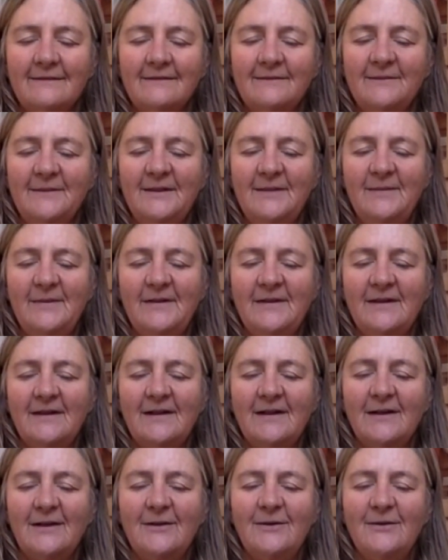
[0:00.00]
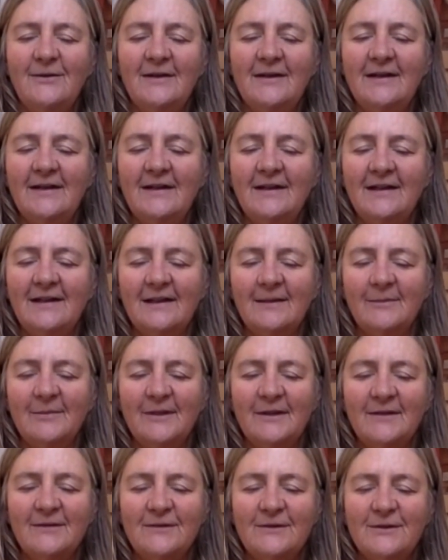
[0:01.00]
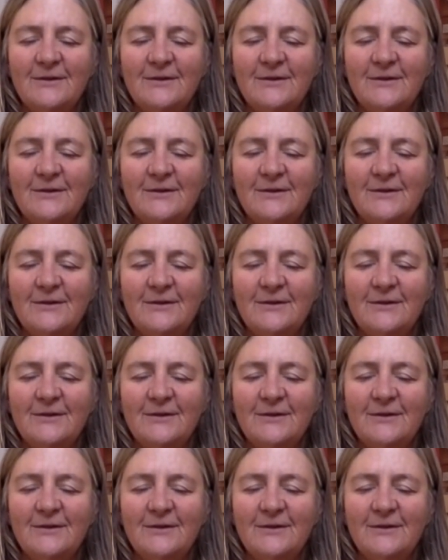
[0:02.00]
maybe including a little bit of the